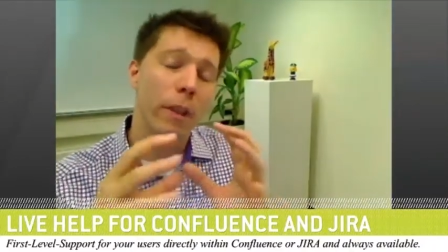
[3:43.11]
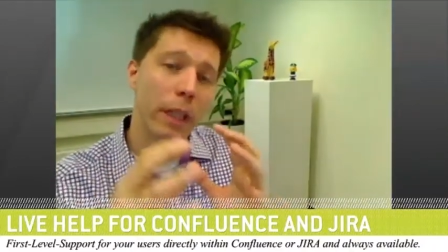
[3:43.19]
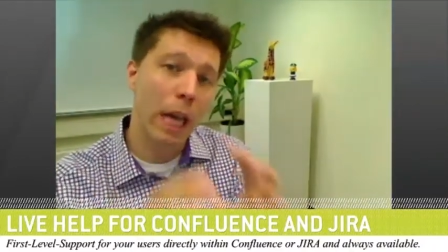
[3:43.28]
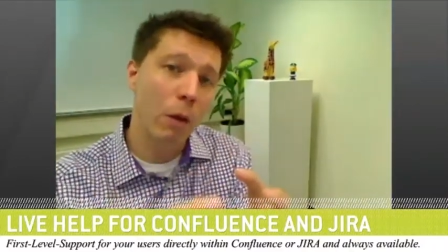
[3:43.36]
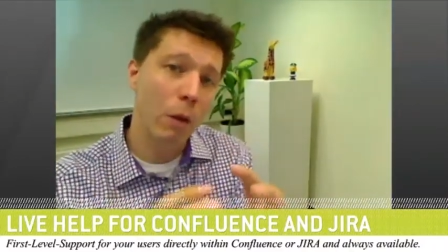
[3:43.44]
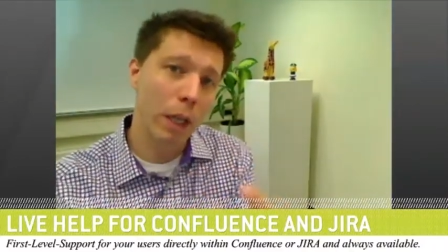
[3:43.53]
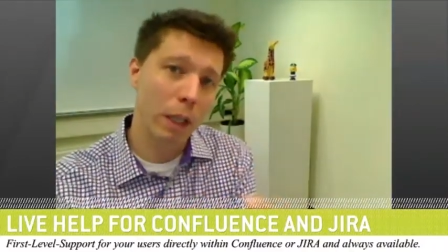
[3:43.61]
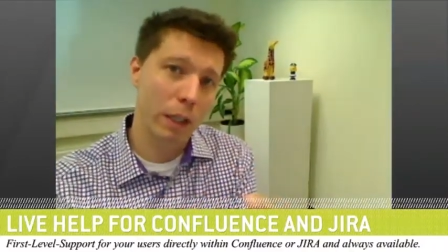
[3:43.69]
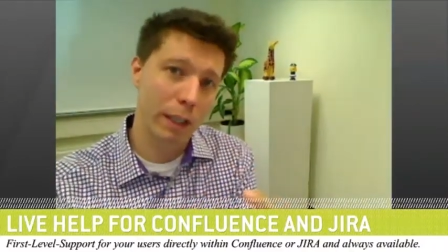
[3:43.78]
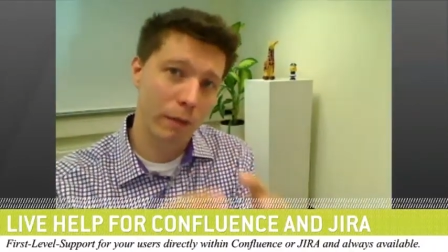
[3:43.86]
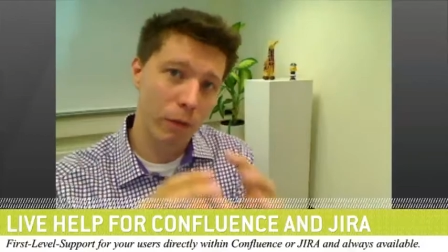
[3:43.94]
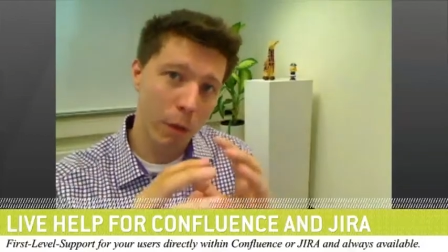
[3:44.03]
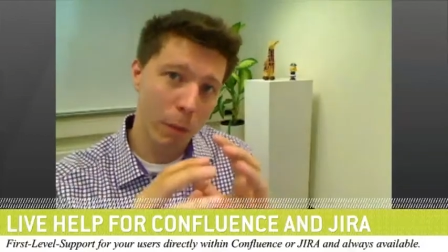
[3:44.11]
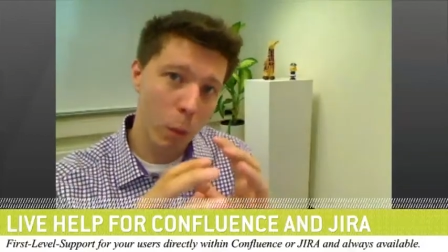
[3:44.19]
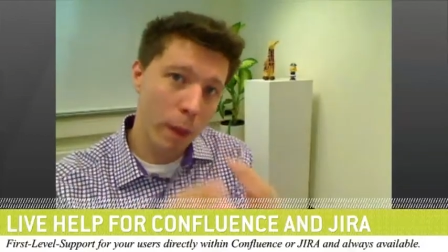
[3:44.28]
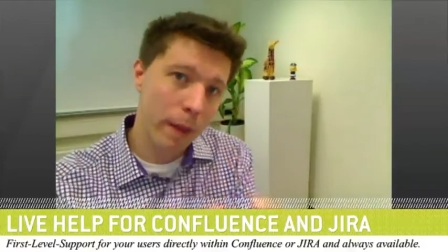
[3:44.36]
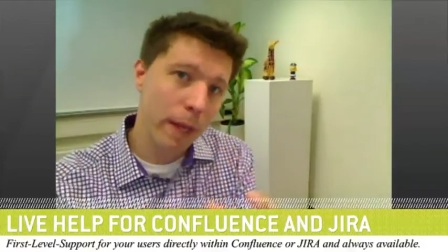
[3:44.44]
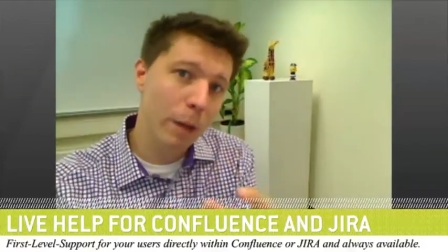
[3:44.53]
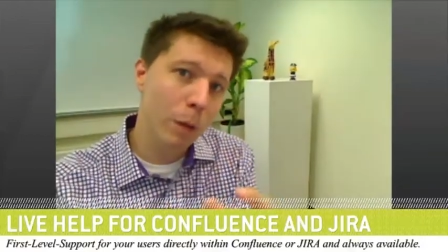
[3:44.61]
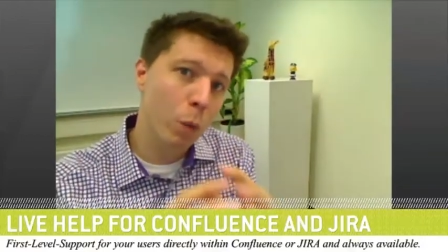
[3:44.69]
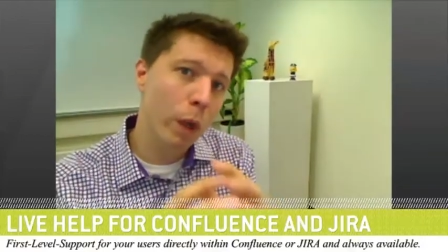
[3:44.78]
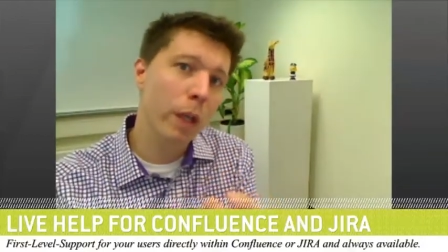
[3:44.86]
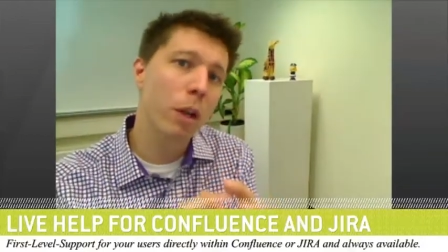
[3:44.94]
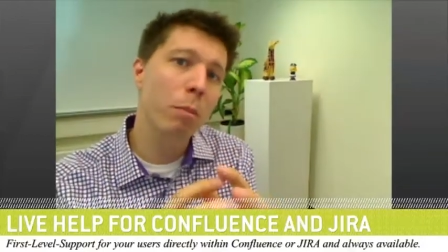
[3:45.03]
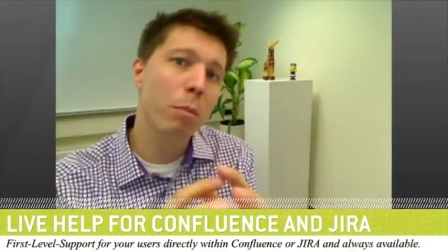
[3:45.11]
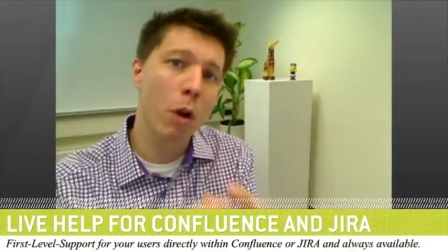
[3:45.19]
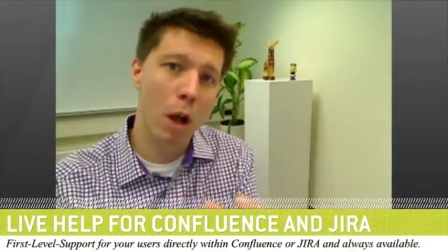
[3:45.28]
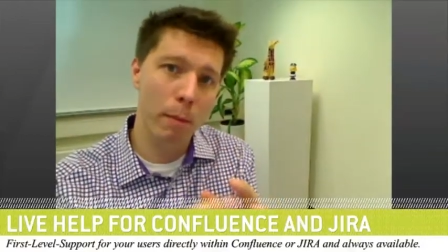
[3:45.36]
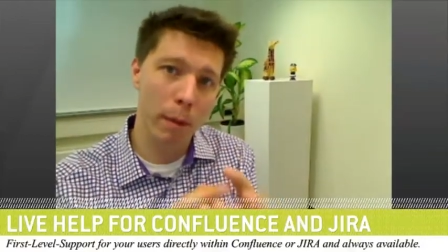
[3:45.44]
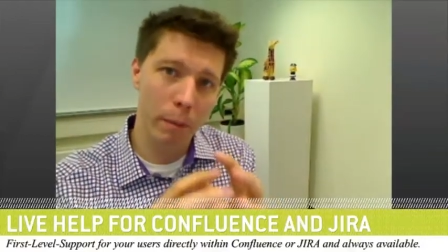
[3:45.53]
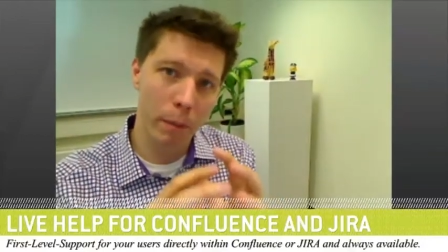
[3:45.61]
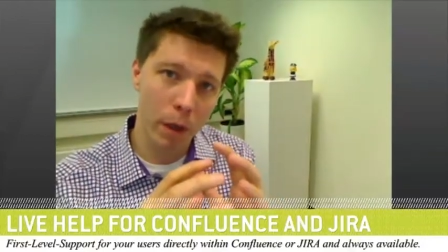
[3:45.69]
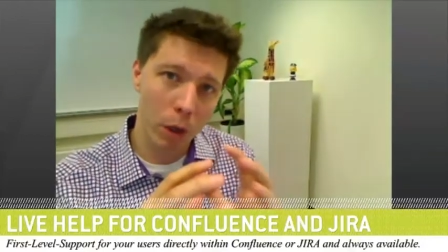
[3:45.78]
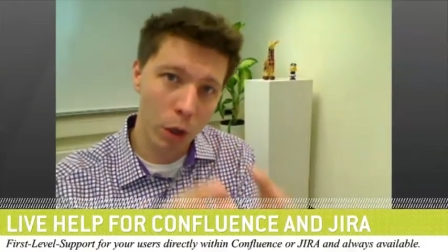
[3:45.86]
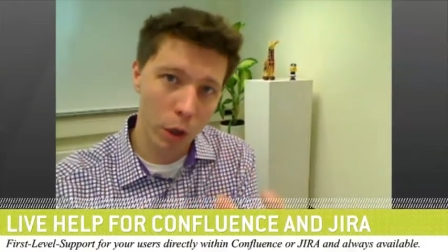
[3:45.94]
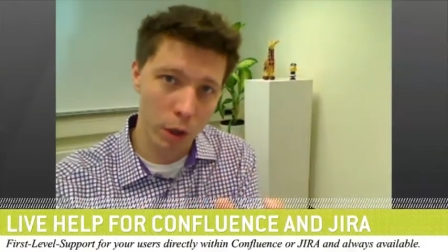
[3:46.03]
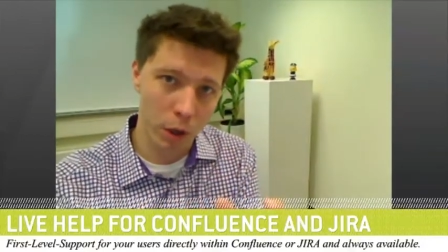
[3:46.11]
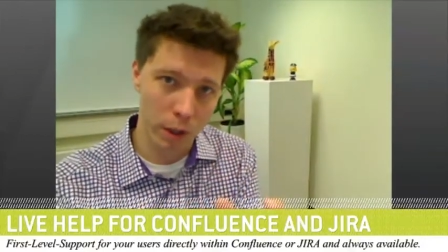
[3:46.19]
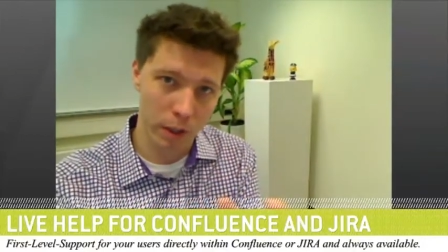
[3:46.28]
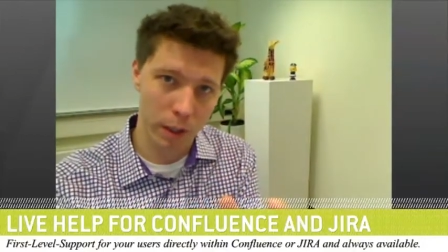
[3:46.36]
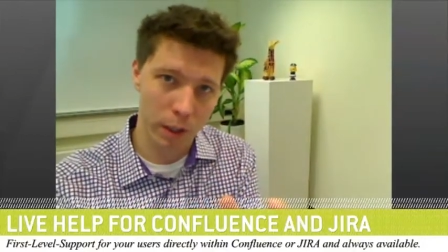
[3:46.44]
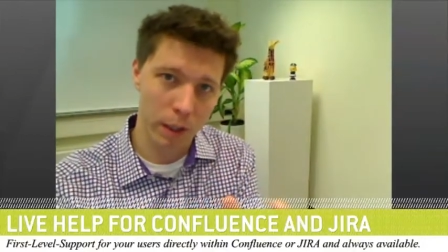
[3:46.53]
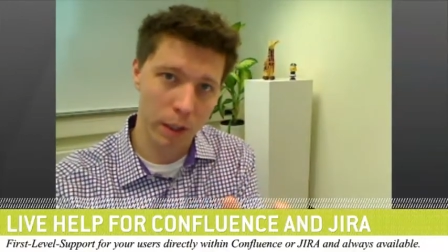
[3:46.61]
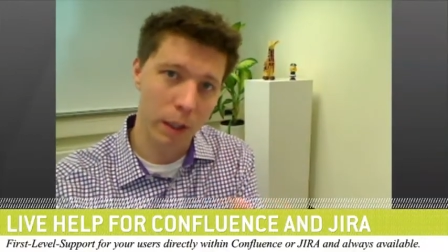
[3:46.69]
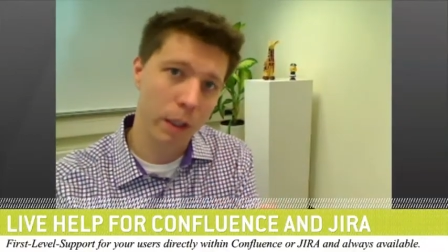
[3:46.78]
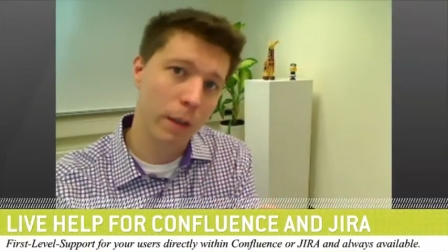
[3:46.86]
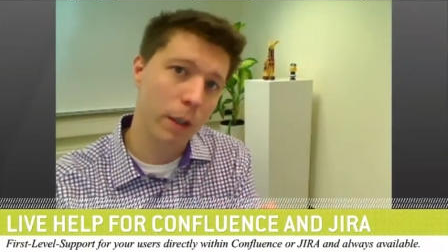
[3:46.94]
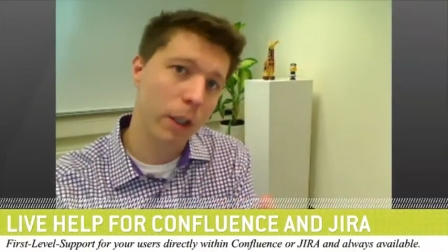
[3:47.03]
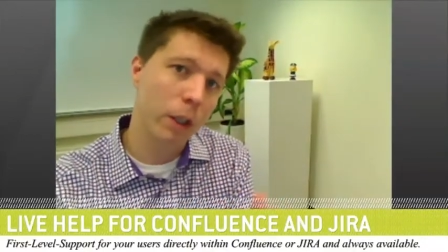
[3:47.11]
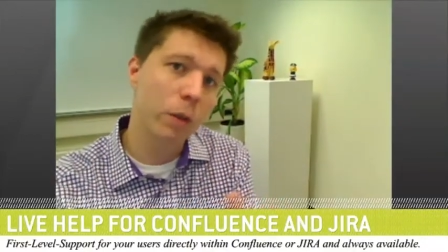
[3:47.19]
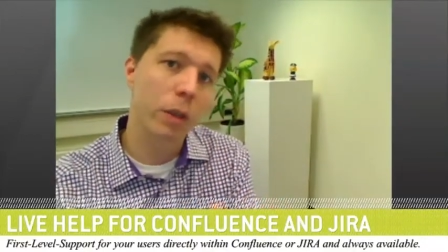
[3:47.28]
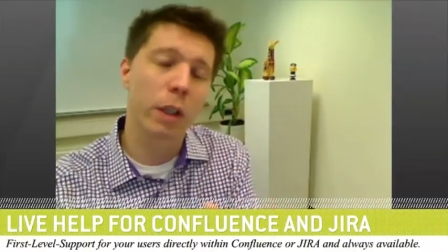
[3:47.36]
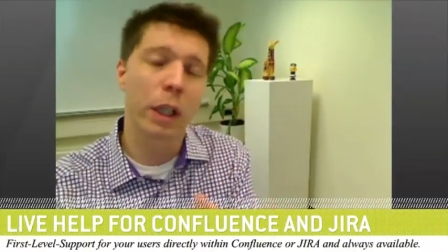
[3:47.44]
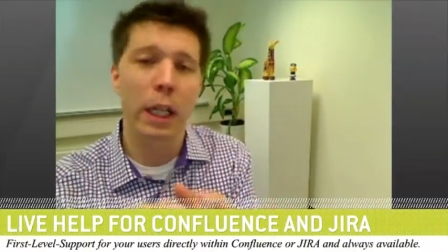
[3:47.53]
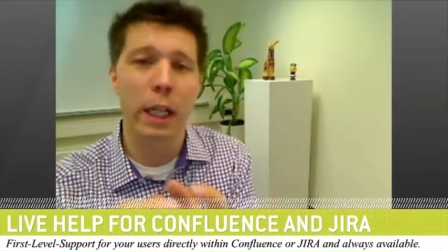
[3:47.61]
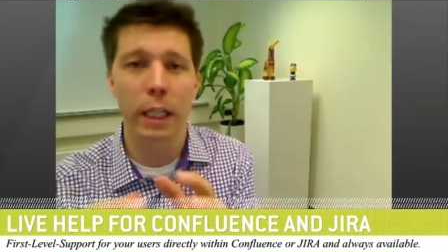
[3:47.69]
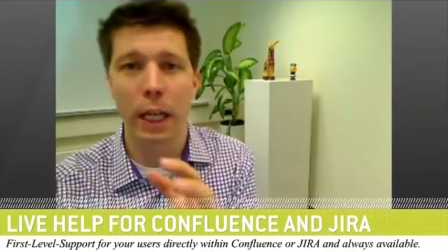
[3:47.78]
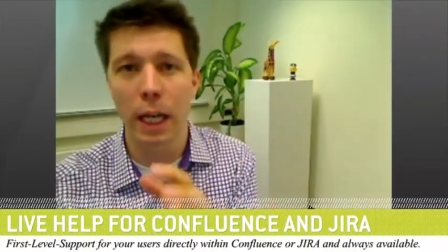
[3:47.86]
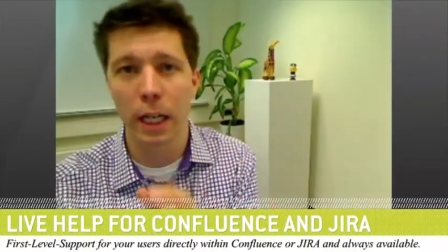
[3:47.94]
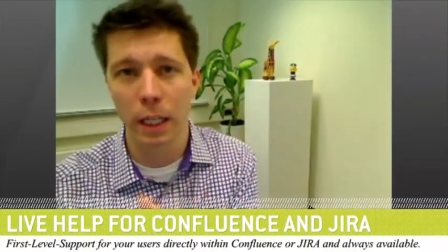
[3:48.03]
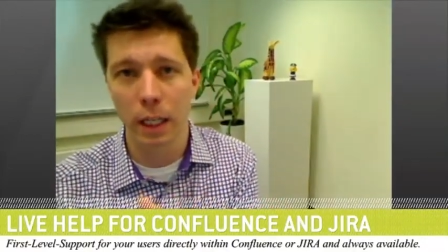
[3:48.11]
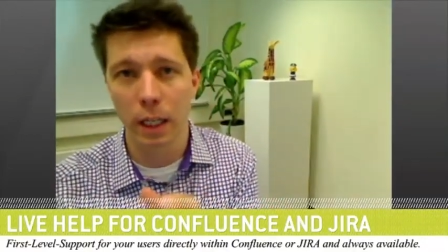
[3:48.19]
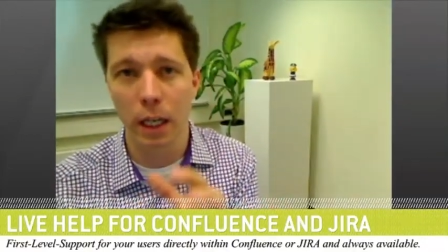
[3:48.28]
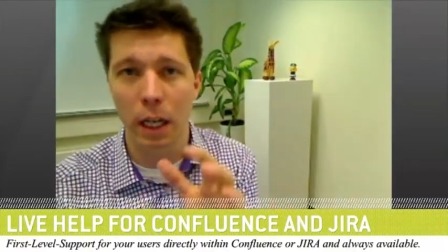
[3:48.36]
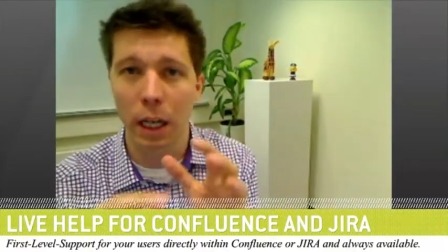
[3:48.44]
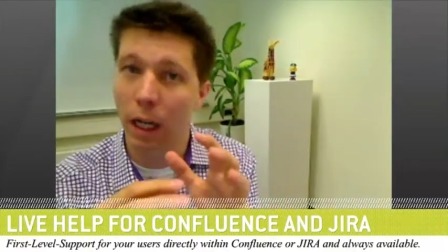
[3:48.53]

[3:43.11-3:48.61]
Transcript: directly from within where your problem occurs. The user can get a